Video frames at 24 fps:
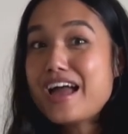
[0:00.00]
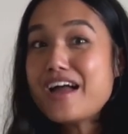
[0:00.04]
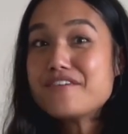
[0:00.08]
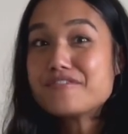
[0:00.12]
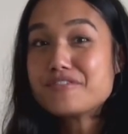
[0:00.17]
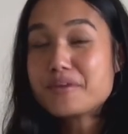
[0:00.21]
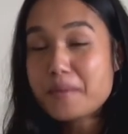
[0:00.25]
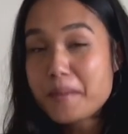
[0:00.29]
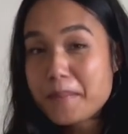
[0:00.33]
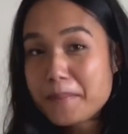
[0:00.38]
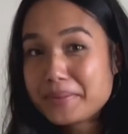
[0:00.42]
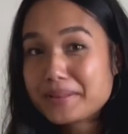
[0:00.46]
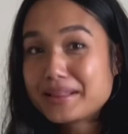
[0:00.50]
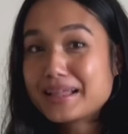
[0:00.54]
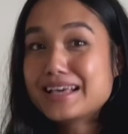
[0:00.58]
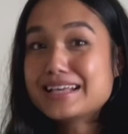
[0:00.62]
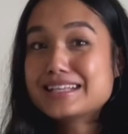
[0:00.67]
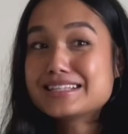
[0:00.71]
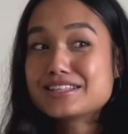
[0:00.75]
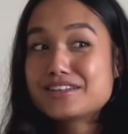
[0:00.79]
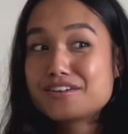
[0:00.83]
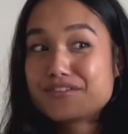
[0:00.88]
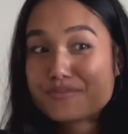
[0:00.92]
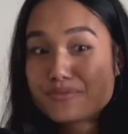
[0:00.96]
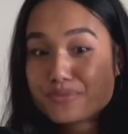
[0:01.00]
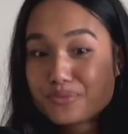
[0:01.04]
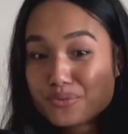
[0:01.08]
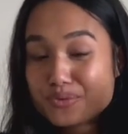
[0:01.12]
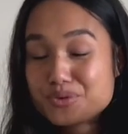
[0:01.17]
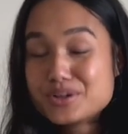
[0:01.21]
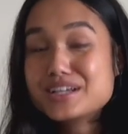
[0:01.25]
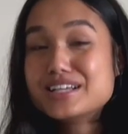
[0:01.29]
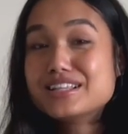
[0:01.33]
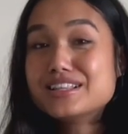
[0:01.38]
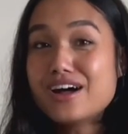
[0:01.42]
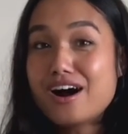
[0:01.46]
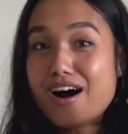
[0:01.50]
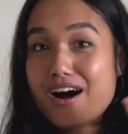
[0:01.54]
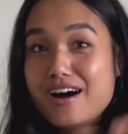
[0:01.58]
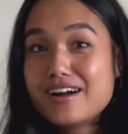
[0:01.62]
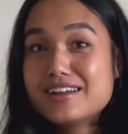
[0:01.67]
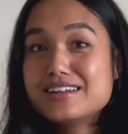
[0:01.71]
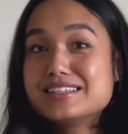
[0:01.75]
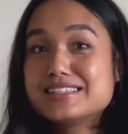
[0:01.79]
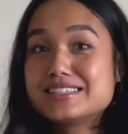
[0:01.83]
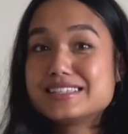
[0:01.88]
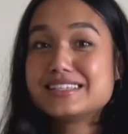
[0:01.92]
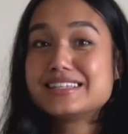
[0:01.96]
from a place of real
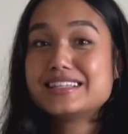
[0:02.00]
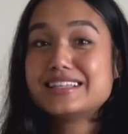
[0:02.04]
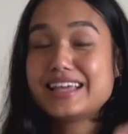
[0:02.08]
honesty.